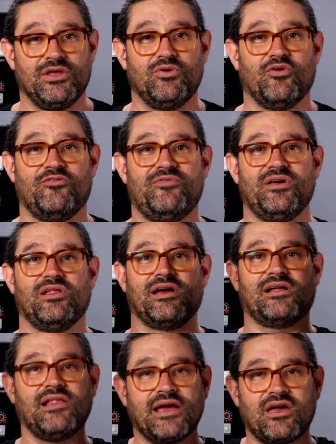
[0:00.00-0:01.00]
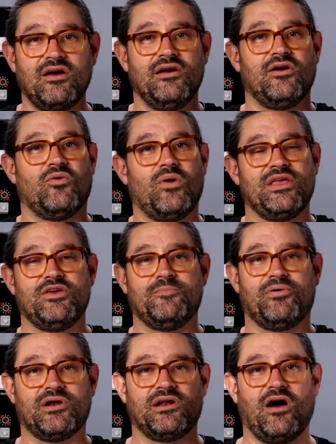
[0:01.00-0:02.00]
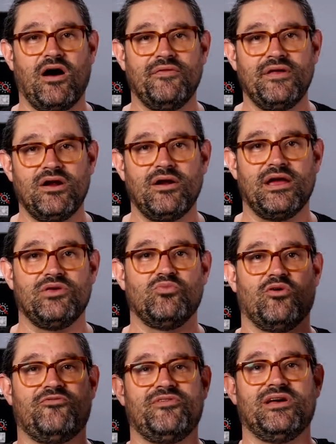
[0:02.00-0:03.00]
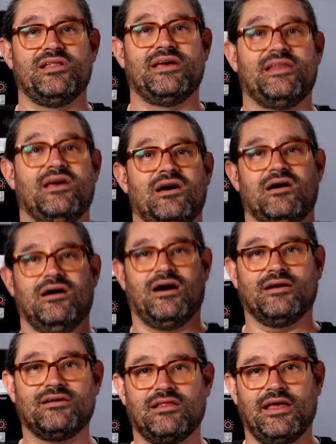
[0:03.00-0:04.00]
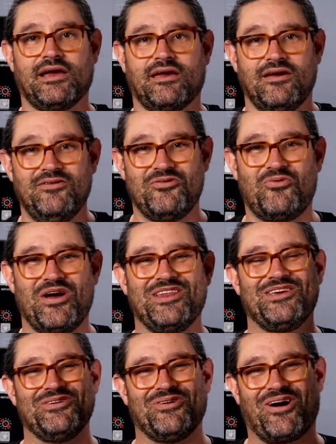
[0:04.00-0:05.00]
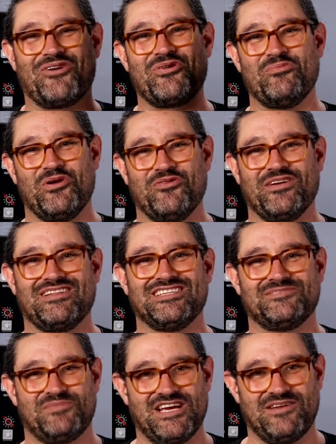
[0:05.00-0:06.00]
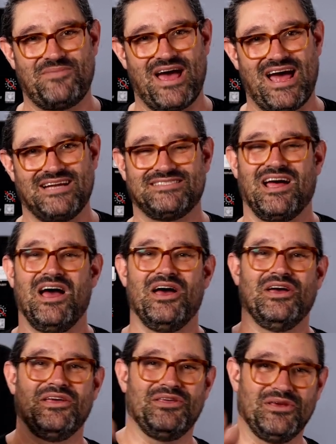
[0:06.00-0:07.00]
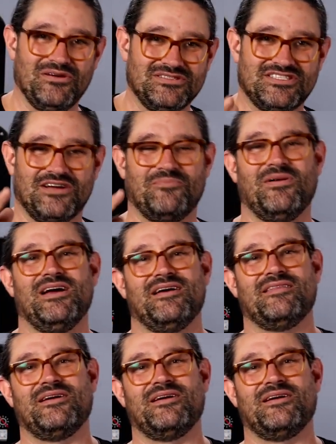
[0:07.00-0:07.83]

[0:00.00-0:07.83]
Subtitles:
You will feel it click when you put it on there, and you will feel it unclick when you are removing the speed pads. Use them.